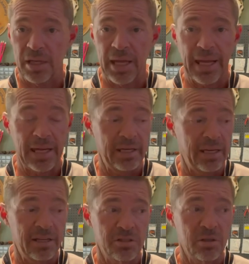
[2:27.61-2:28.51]
and
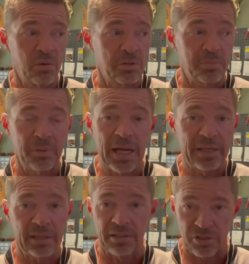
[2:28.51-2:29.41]
it is going to
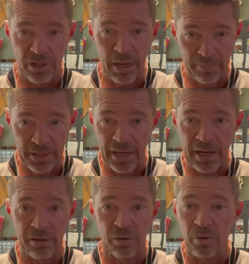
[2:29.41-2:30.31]
practically stop that
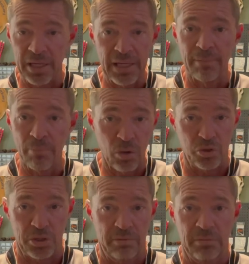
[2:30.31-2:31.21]
arrow in
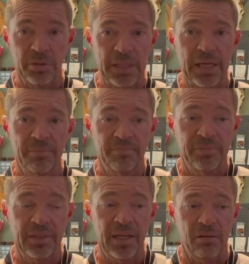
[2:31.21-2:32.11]
motion, okay?
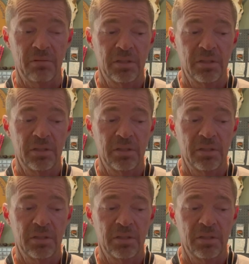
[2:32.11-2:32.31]
Now,